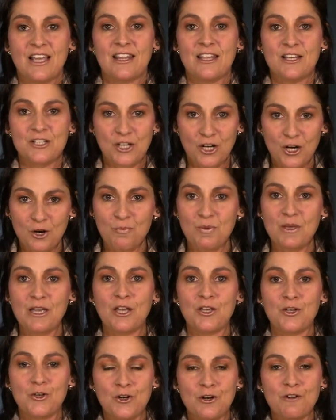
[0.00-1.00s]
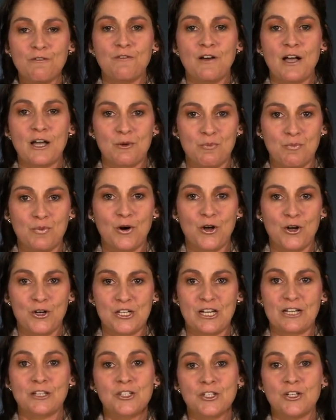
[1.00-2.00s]
There's going to be a unified
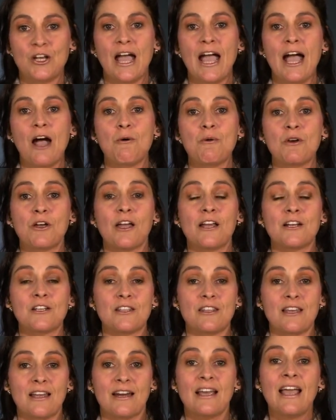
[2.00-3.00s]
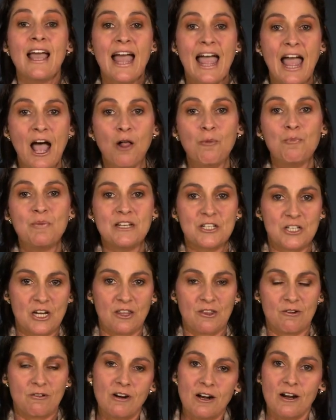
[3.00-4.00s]
approach as to how we're going to then help each
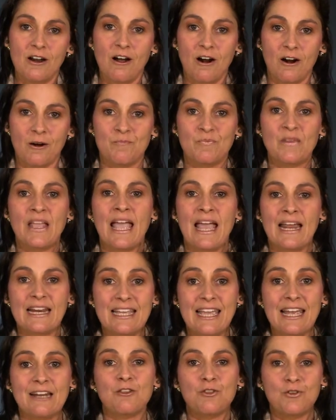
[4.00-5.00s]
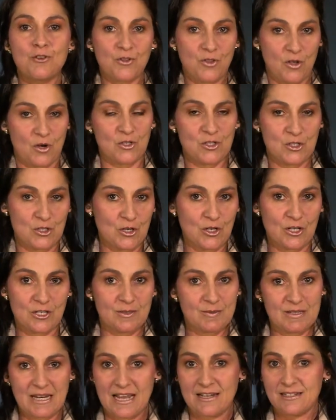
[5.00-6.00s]
other along and get through those
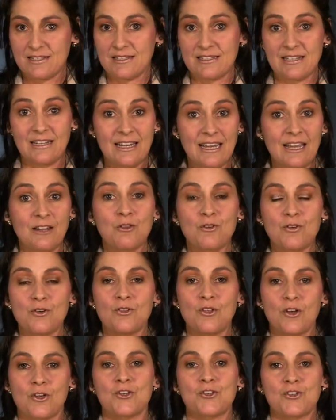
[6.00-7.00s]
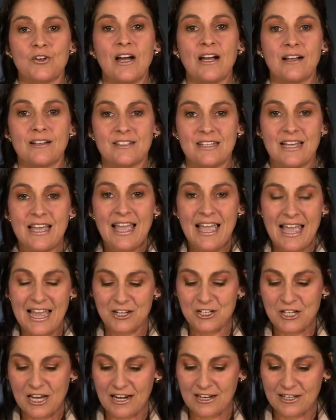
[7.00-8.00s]
circumstances and get through those trials
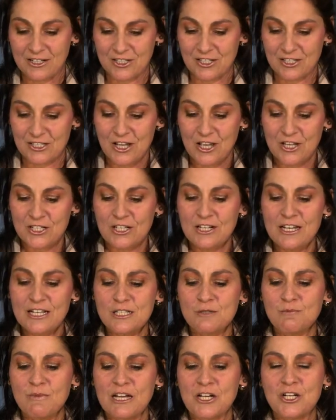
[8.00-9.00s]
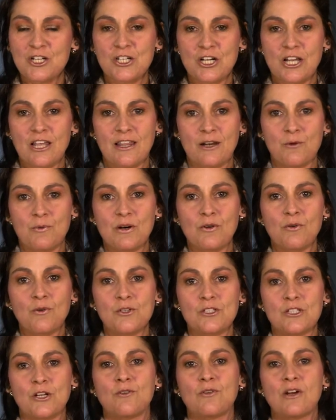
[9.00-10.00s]
and challenges. So let's make sure that we're
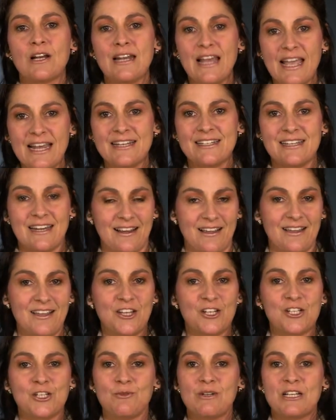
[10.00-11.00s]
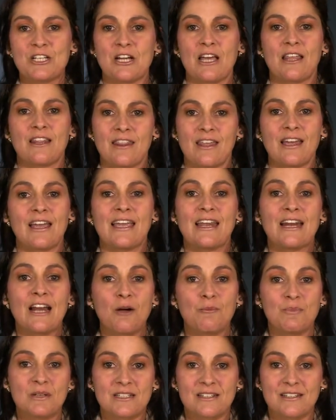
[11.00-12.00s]
also relating to each other in
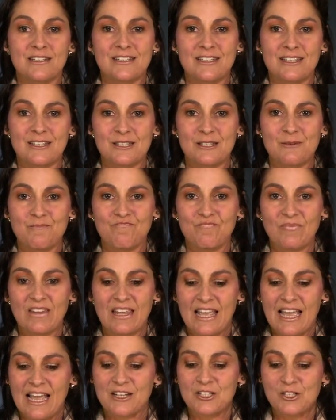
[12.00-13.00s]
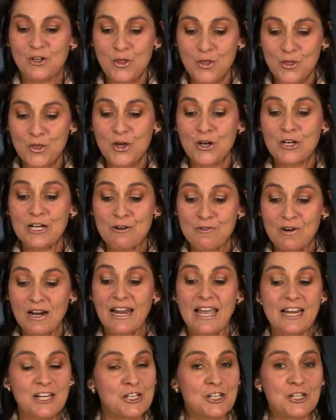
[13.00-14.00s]
our businesses. And so, thirdly,
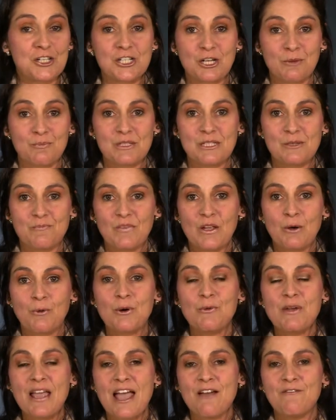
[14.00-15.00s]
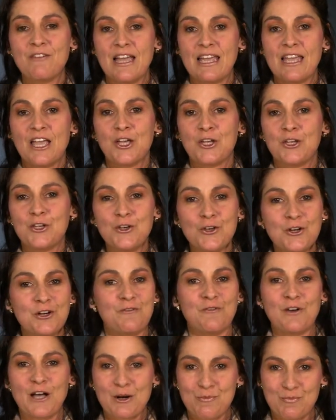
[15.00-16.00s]
relationships. When we have a
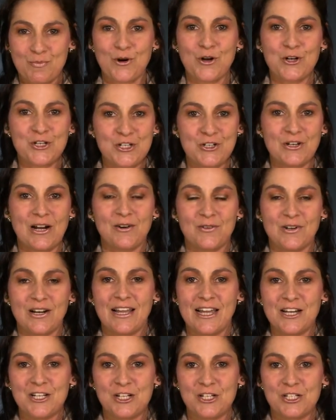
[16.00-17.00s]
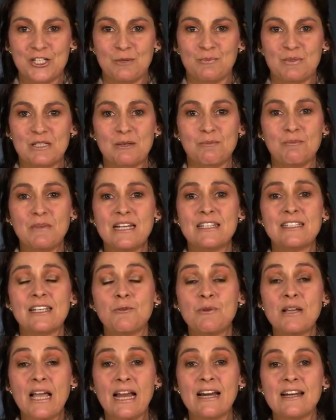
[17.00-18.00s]
unified approach to our relationships, it means
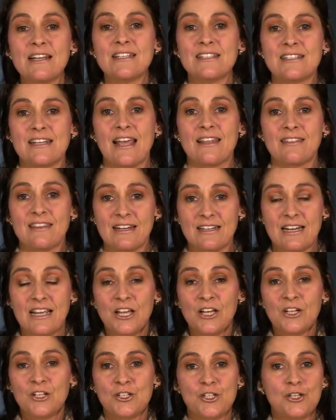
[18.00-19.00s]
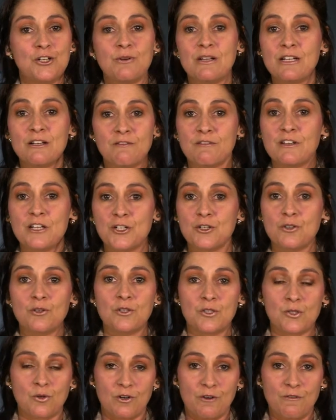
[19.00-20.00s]
that we understand that two
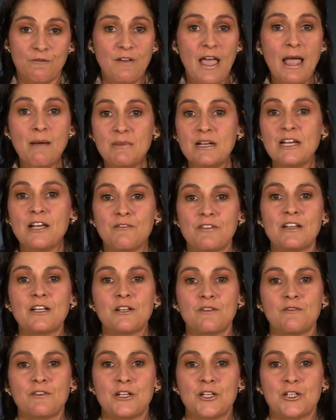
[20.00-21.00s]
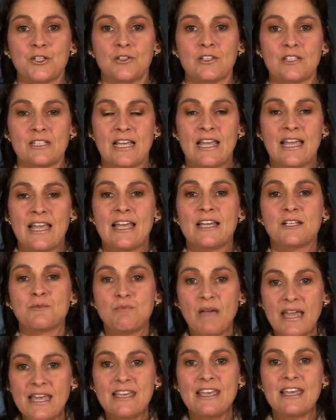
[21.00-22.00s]
individuals or a family of individuals is
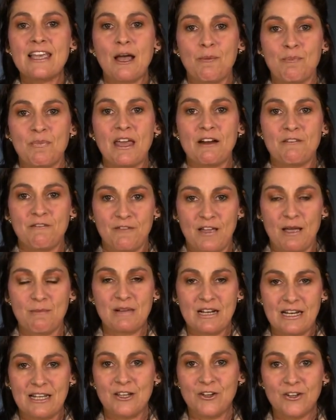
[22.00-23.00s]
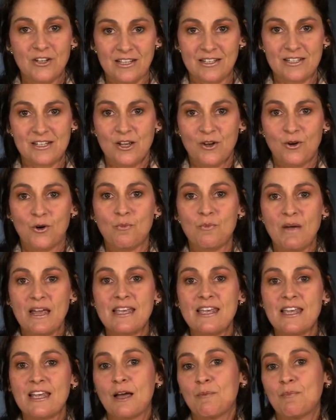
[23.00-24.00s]
making up that family unit or
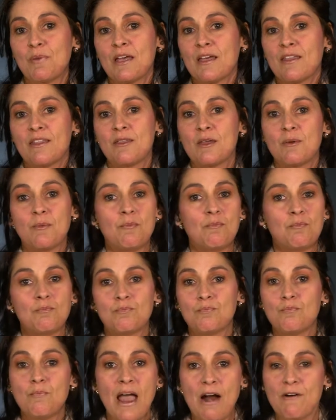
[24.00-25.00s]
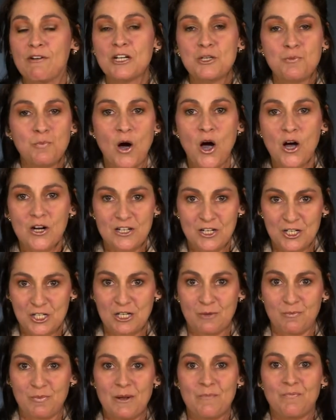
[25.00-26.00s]
making up the marriage
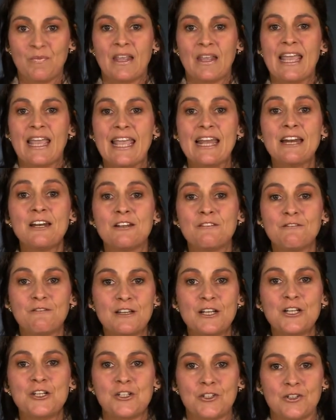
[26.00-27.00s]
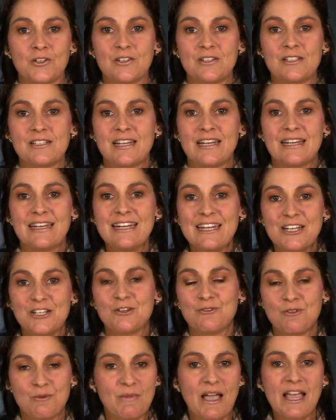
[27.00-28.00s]
partnership. Individuals need
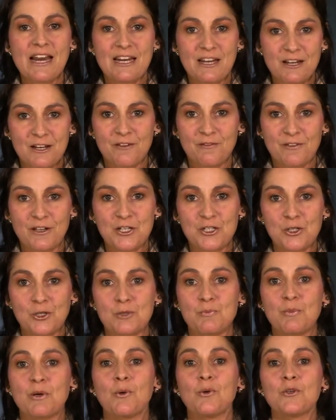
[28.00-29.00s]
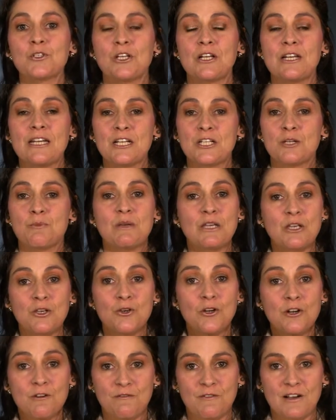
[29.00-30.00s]
to remain individuals, but also need to be
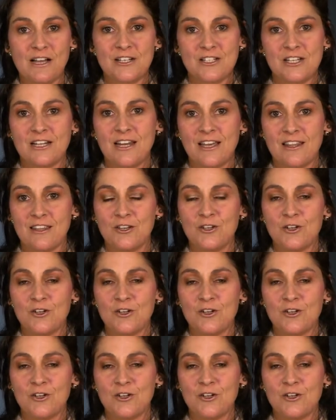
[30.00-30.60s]
unified together.